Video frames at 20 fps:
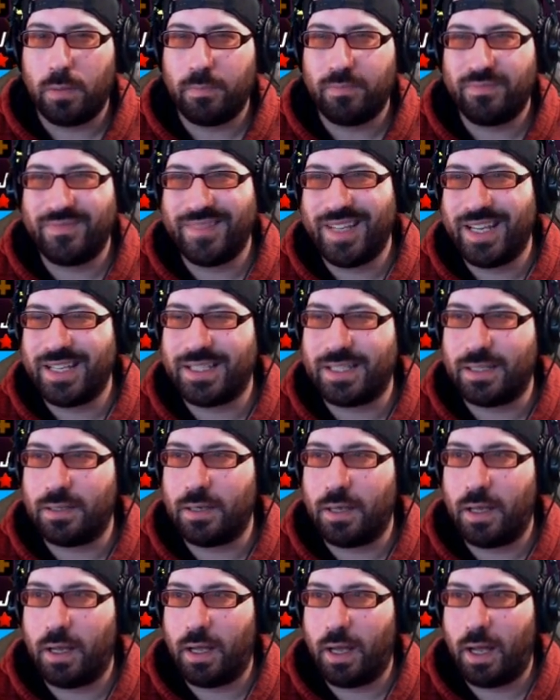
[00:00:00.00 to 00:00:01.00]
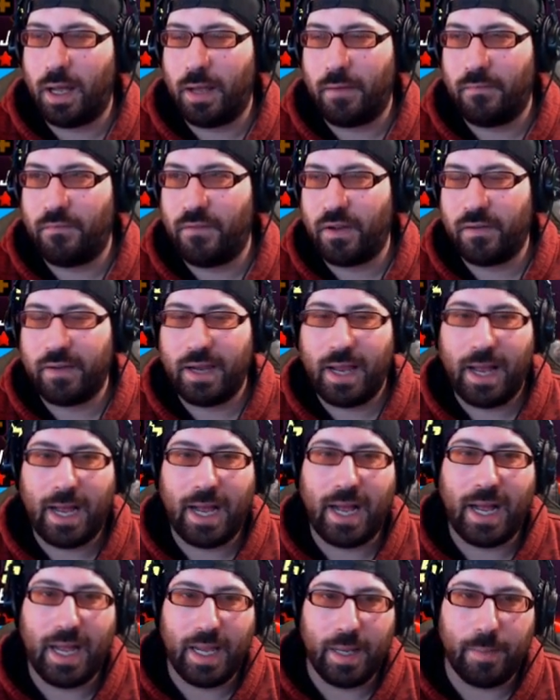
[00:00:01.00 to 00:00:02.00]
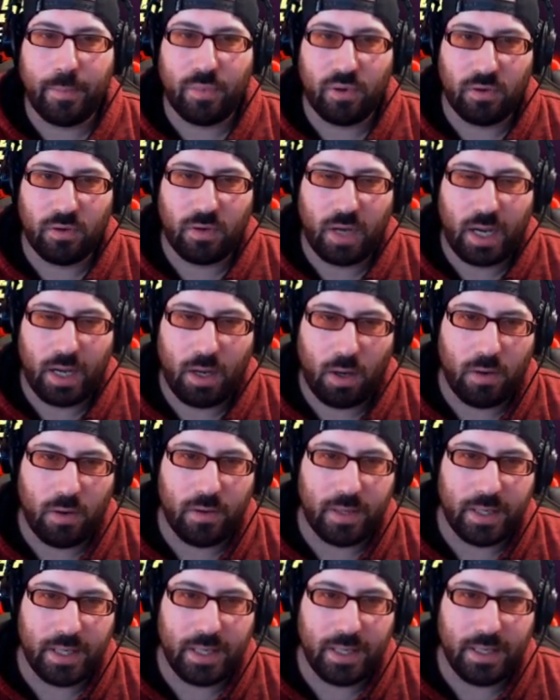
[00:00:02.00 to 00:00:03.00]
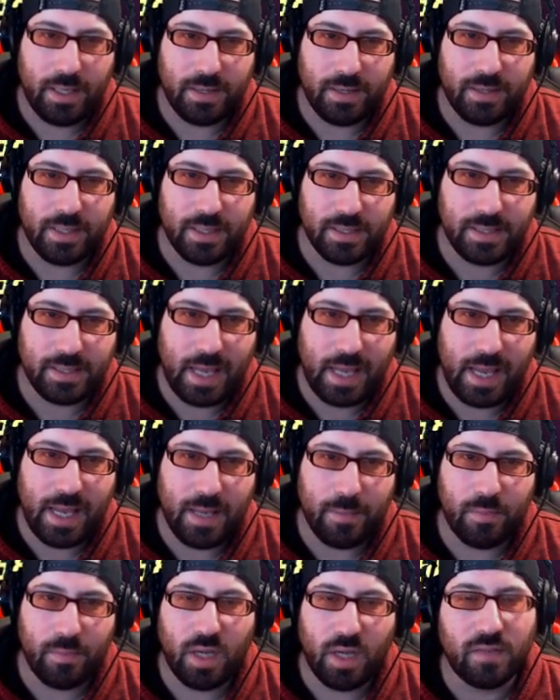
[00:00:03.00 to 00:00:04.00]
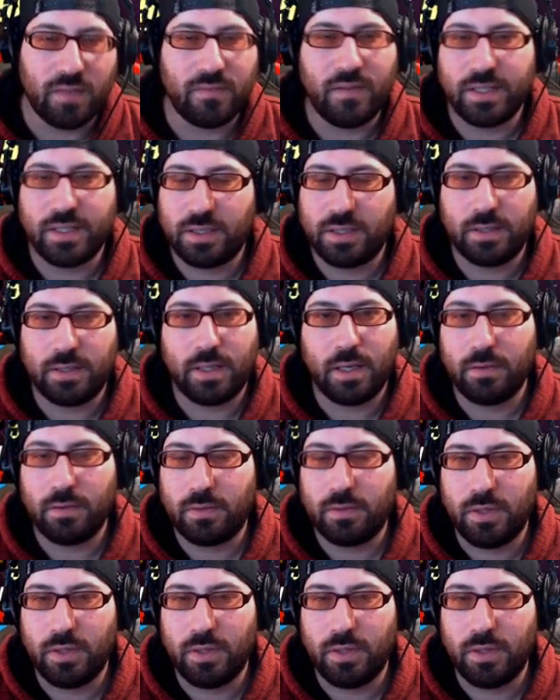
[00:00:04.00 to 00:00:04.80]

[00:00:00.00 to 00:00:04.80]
isn't a very high priority in this game unless they're,